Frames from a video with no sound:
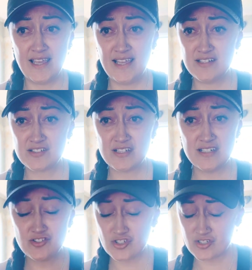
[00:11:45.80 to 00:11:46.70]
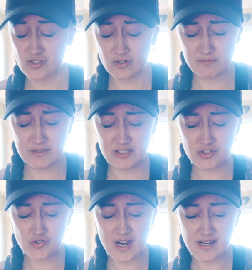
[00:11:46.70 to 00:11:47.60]
And it just took me
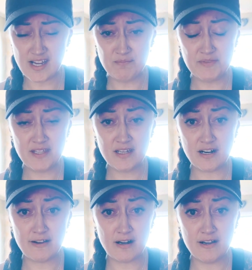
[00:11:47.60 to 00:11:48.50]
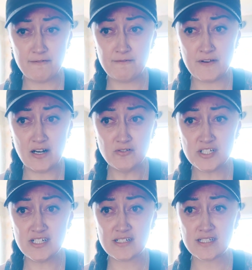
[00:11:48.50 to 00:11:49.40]
straight up there. I
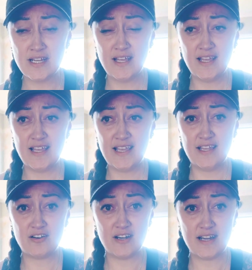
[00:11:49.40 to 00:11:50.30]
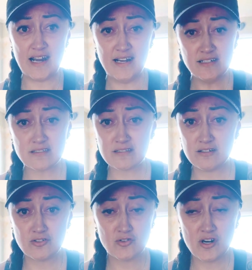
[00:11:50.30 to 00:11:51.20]
felt it. And I
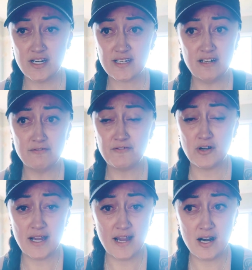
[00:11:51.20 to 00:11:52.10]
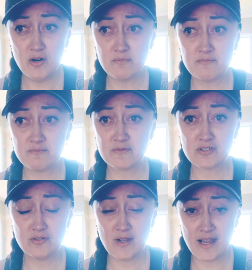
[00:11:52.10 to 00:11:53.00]
cried out for help,
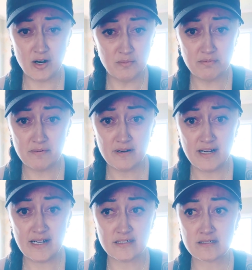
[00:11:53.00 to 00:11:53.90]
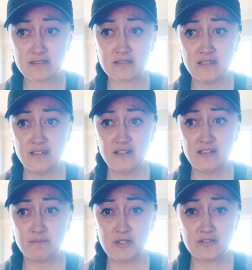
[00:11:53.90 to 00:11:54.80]
to help us,
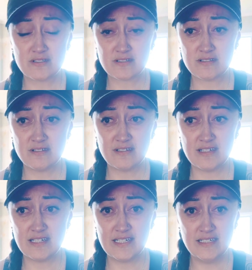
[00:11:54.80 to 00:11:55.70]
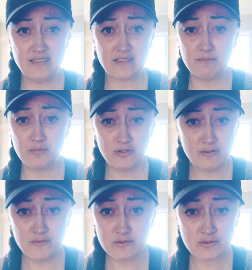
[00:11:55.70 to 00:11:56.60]
because he's a
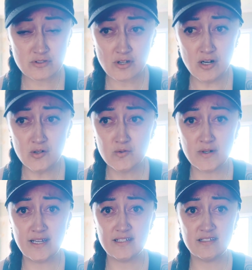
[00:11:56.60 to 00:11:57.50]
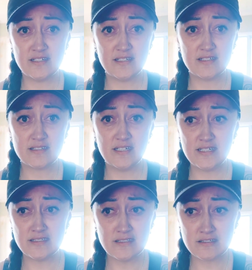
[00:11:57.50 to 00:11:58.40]
beautiful soul and he
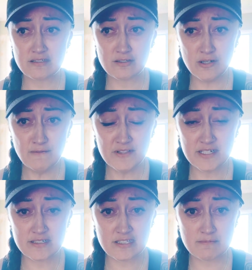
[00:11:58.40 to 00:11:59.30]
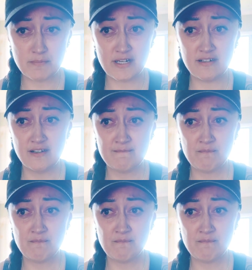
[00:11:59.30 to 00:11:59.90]
doesn't deserve this. But